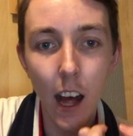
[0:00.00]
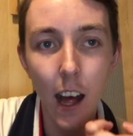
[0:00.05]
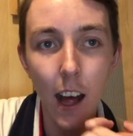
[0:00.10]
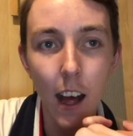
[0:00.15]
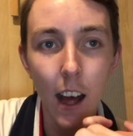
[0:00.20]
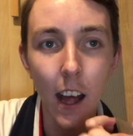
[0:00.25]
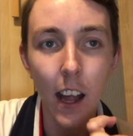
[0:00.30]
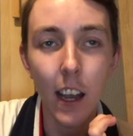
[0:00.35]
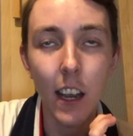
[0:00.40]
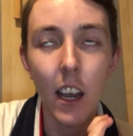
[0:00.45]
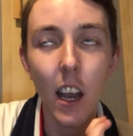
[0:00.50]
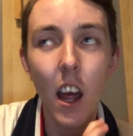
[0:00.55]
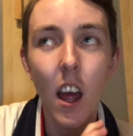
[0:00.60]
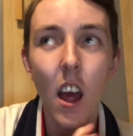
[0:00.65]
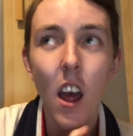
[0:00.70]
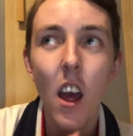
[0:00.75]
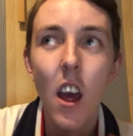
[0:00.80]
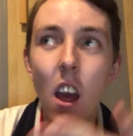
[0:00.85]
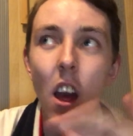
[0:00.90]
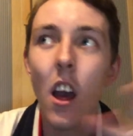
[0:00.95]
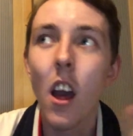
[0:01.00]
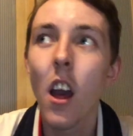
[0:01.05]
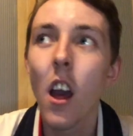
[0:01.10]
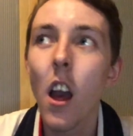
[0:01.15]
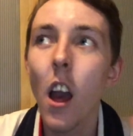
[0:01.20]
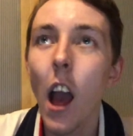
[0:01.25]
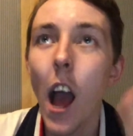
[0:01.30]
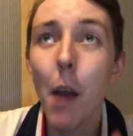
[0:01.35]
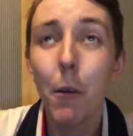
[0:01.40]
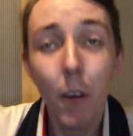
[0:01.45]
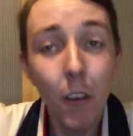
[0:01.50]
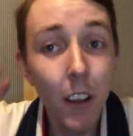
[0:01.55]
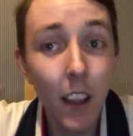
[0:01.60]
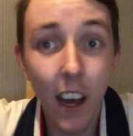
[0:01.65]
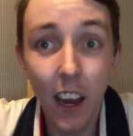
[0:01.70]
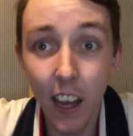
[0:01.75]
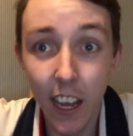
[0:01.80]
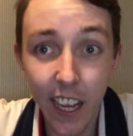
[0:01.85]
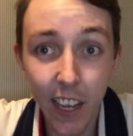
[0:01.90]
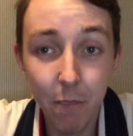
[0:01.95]
And I won't
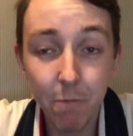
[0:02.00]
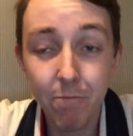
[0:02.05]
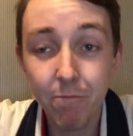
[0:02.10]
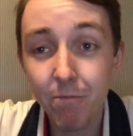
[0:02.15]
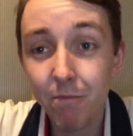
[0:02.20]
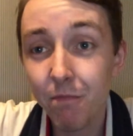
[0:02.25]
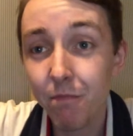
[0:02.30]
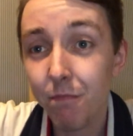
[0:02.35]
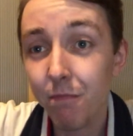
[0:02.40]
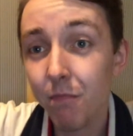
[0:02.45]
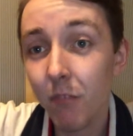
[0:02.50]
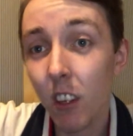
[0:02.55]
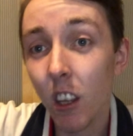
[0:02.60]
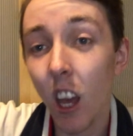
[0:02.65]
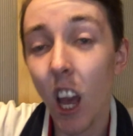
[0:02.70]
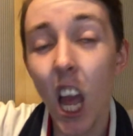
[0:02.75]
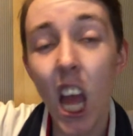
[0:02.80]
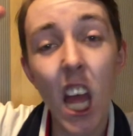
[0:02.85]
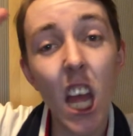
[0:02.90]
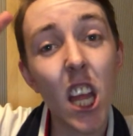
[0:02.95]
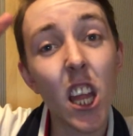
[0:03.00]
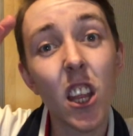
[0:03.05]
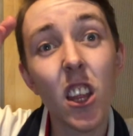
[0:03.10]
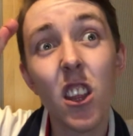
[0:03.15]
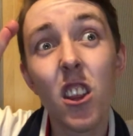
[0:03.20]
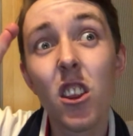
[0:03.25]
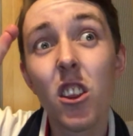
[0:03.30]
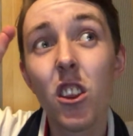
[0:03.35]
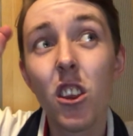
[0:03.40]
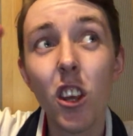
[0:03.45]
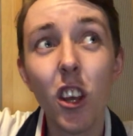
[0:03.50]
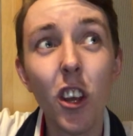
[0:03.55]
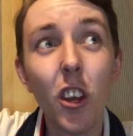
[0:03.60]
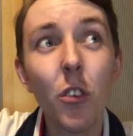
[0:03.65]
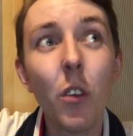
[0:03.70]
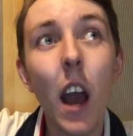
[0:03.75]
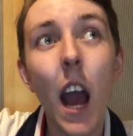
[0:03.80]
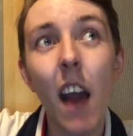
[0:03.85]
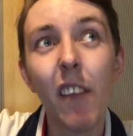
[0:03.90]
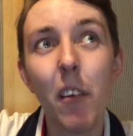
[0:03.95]
lie,
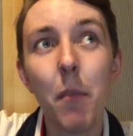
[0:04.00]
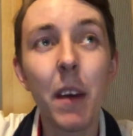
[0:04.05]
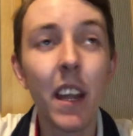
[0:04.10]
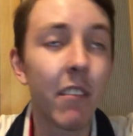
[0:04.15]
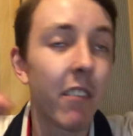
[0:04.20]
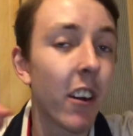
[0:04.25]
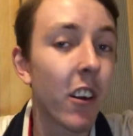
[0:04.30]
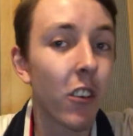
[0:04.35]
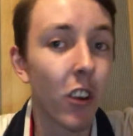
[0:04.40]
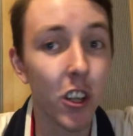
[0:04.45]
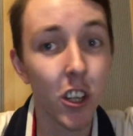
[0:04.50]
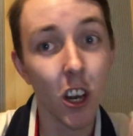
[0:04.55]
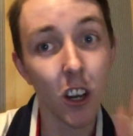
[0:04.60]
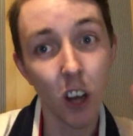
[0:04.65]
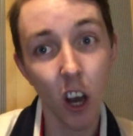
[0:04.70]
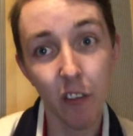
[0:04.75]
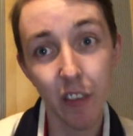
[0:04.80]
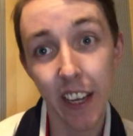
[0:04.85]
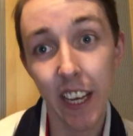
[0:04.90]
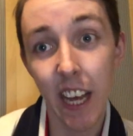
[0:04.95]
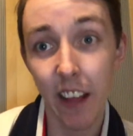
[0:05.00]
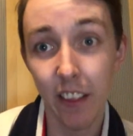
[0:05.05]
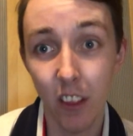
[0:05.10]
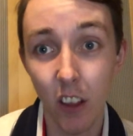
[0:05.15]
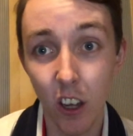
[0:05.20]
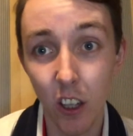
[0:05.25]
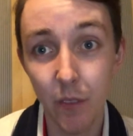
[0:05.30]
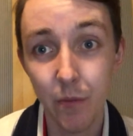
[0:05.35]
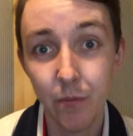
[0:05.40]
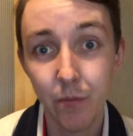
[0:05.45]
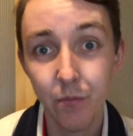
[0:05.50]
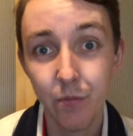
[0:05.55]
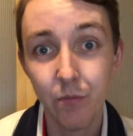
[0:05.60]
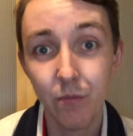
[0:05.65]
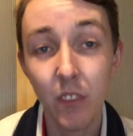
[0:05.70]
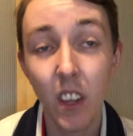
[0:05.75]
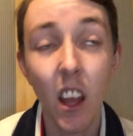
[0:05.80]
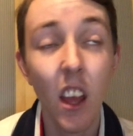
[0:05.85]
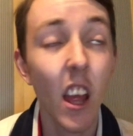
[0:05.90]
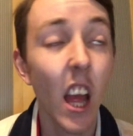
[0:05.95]
do have a bit of a crush on Goffy Kendall.
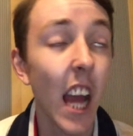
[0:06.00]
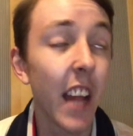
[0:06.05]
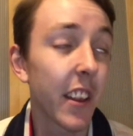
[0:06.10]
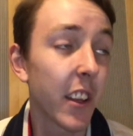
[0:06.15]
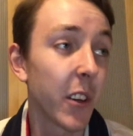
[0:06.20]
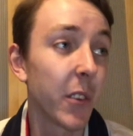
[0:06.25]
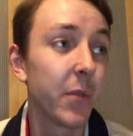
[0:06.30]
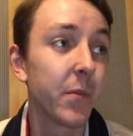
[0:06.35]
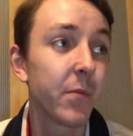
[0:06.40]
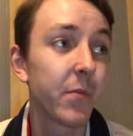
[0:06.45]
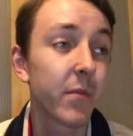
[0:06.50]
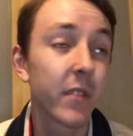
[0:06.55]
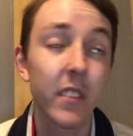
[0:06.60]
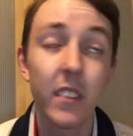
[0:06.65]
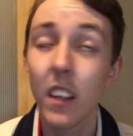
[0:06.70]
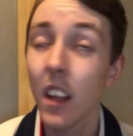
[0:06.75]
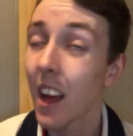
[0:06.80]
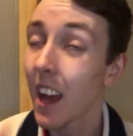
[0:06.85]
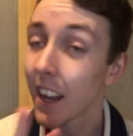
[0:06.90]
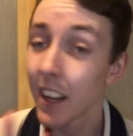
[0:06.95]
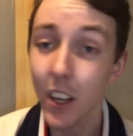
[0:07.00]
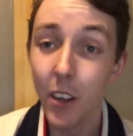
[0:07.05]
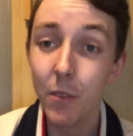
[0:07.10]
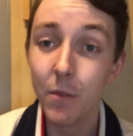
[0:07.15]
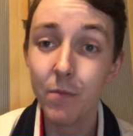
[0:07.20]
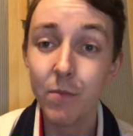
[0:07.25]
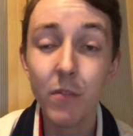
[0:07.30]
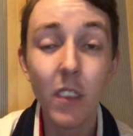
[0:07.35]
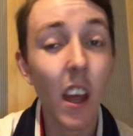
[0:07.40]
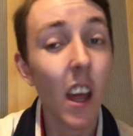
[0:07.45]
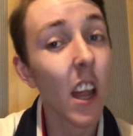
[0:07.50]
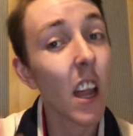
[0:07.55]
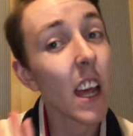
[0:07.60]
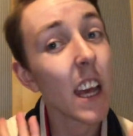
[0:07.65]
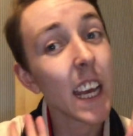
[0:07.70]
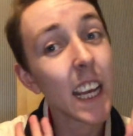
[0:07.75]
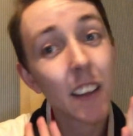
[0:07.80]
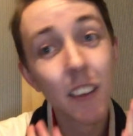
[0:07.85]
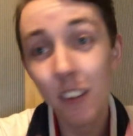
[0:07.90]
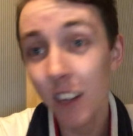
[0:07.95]
I do.
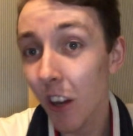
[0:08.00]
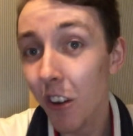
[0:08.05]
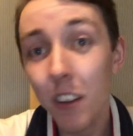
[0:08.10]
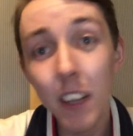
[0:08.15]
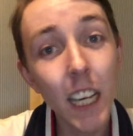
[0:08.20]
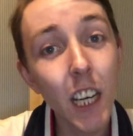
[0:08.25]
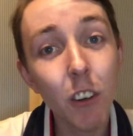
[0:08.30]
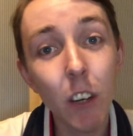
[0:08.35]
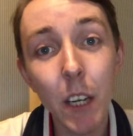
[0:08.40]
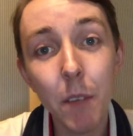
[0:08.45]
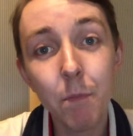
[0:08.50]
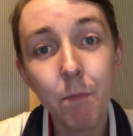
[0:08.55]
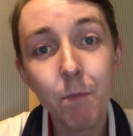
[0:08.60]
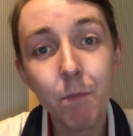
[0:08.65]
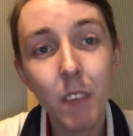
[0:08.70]
It's no secret.